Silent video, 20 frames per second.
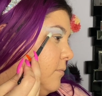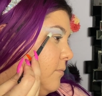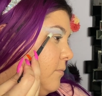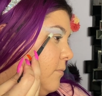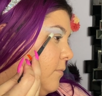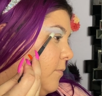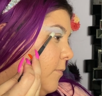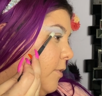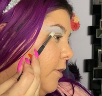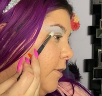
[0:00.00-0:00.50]

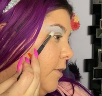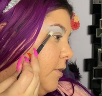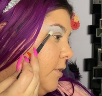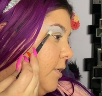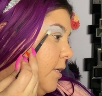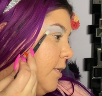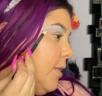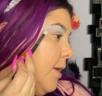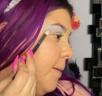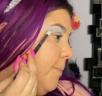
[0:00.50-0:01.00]
And
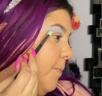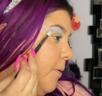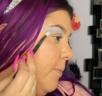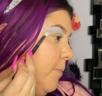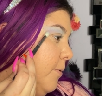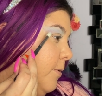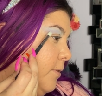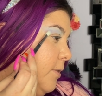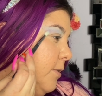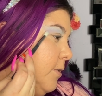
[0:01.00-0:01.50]
take that
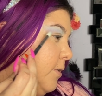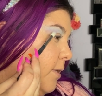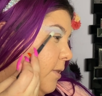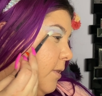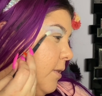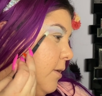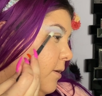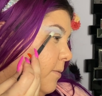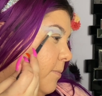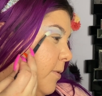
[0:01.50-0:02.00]
purple just a
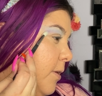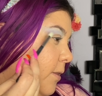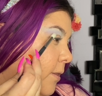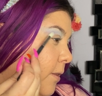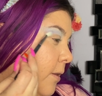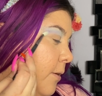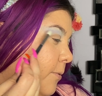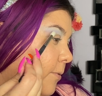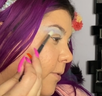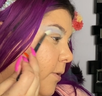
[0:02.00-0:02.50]
little bit
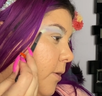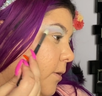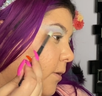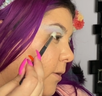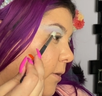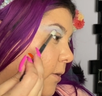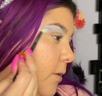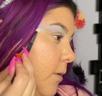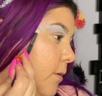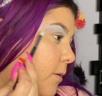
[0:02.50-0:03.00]
lower.
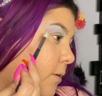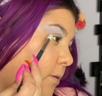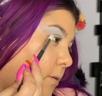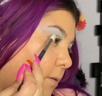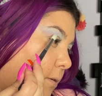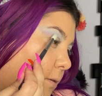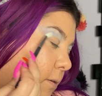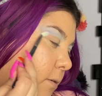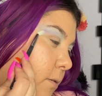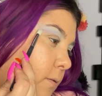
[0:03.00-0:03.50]

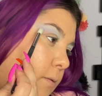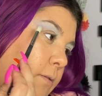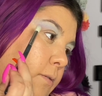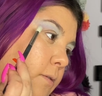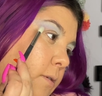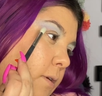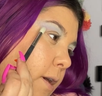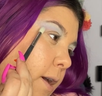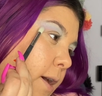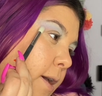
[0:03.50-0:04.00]

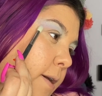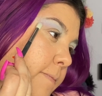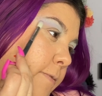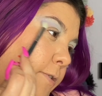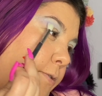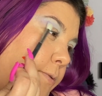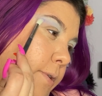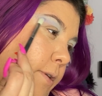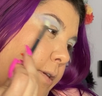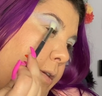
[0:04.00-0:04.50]
I'm
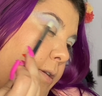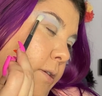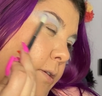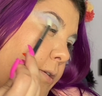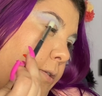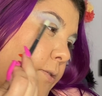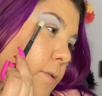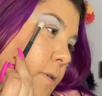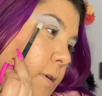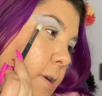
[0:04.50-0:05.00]
going
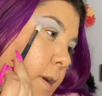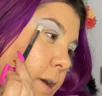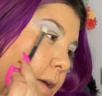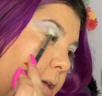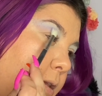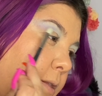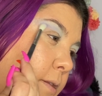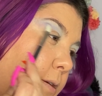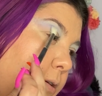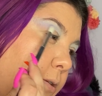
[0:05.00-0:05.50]
to cut
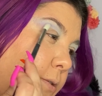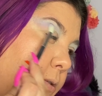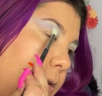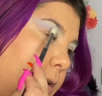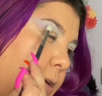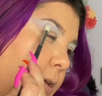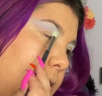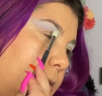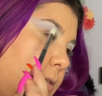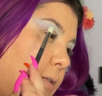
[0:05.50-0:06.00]
the
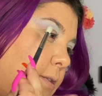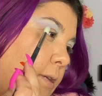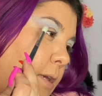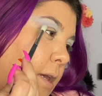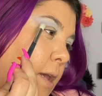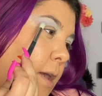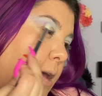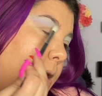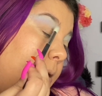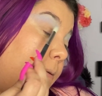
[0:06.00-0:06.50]
crease.
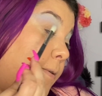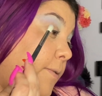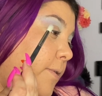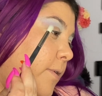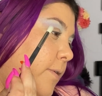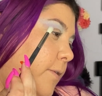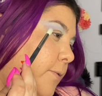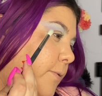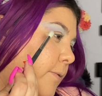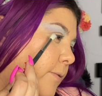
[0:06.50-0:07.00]
I'm going
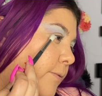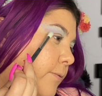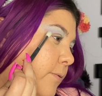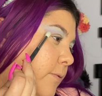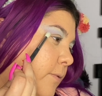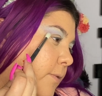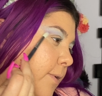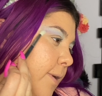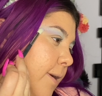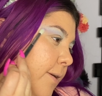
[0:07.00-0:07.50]
to do a
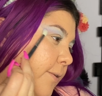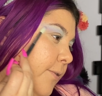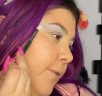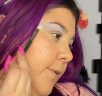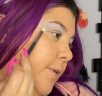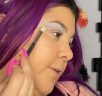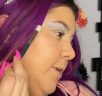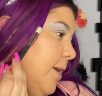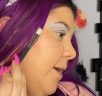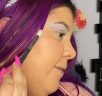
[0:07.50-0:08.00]
full cut
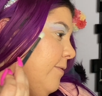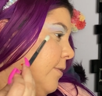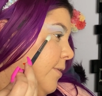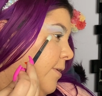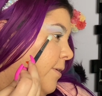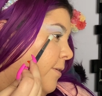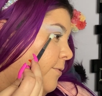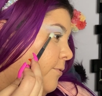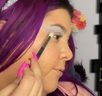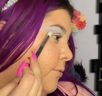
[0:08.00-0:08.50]
crease. I haven't
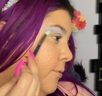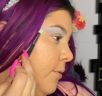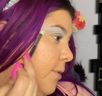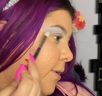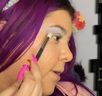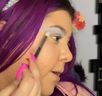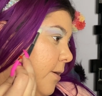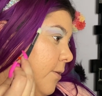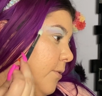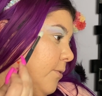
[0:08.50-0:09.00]
done a full
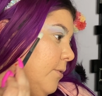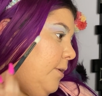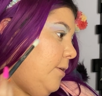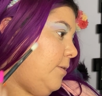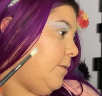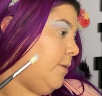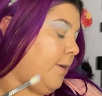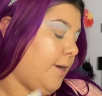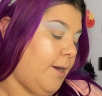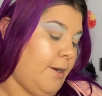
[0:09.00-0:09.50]
cut
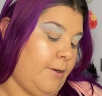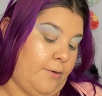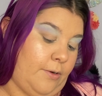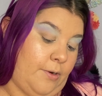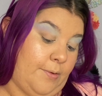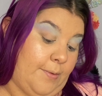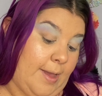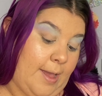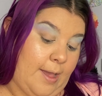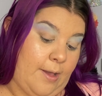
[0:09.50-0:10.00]
crease in I don't
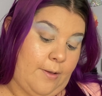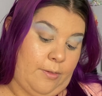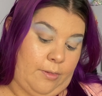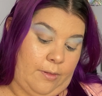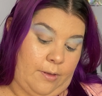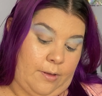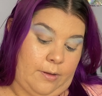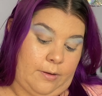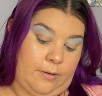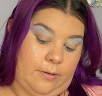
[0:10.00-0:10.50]
know how
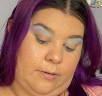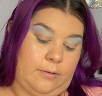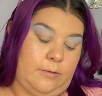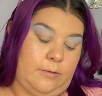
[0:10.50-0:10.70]
long.